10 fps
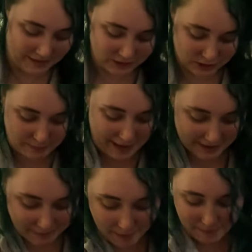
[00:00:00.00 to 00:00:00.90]
Just
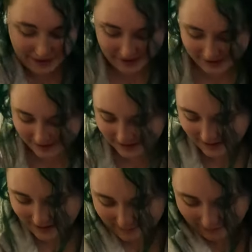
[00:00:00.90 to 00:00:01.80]
packing my bag.
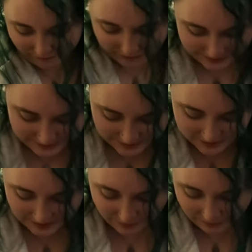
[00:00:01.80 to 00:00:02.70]
My friend is
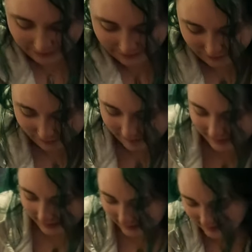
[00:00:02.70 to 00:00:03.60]
outside waiting for
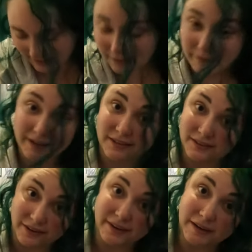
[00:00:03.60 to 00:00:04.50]
me. I'm like,
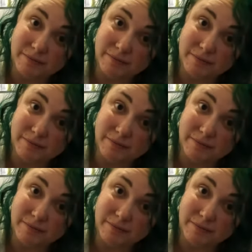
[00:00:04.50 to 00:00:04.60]
sorry